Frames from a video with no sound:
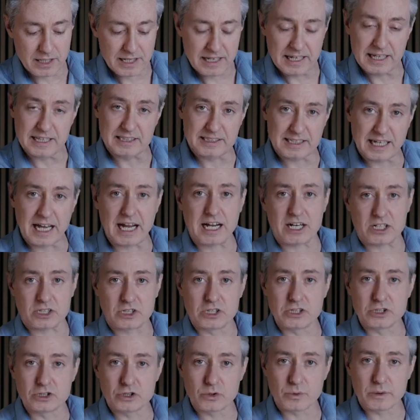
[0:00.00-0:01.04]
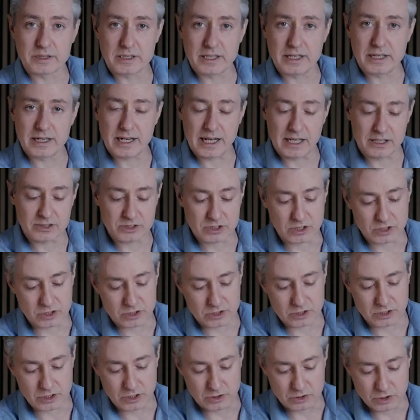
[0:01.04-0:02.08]
it's actually doing the analysis.
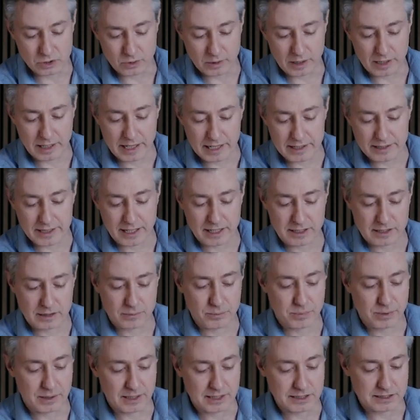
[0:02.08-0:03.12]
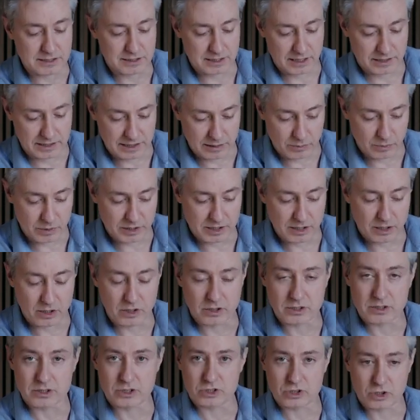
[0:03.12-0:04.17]
And so I'll let that complete, and then we can look
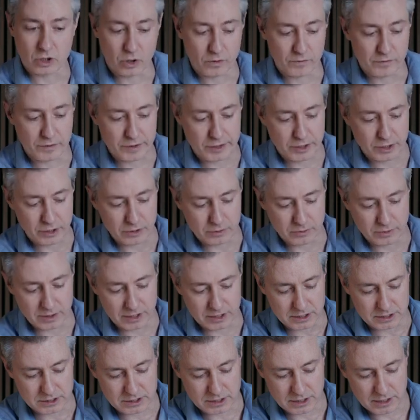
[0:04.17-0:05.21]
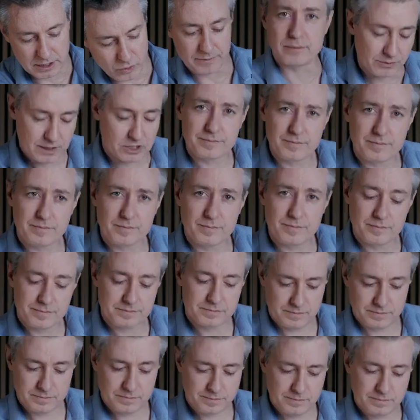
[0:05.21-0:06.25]
at the Scoville heat units.
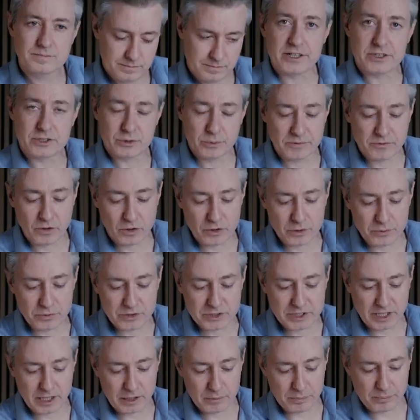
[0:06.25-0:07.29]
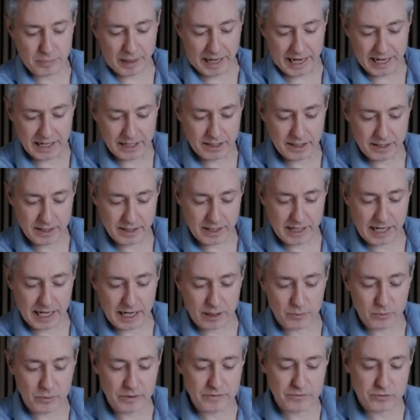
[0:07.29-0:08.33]
So we've got the result back,
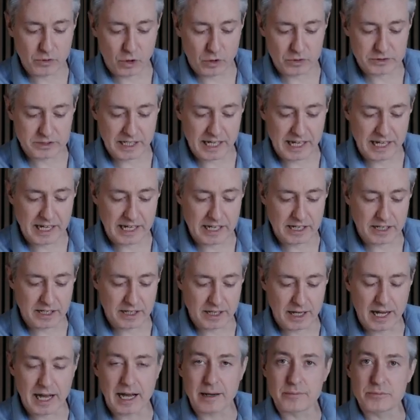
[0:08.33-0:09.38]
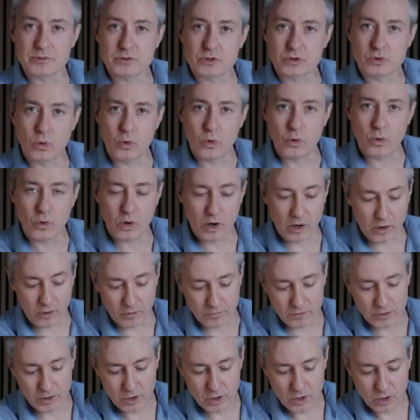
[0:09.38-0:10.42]
and we've got a score of
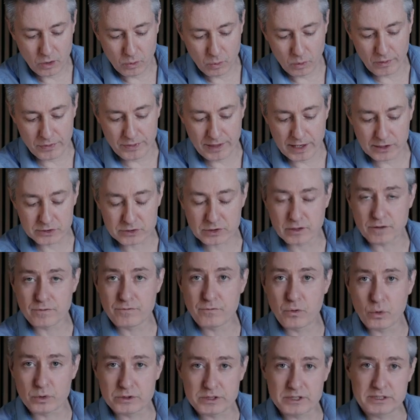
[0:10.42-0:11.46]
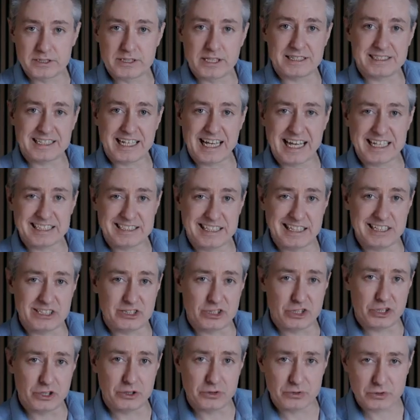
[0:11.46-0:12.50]
1,046
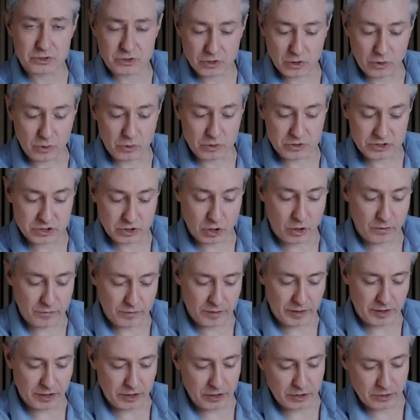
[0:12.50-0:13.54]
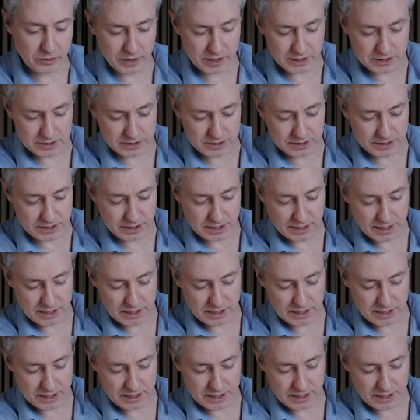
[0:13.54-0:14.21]
SHUs, or Scoville heat units,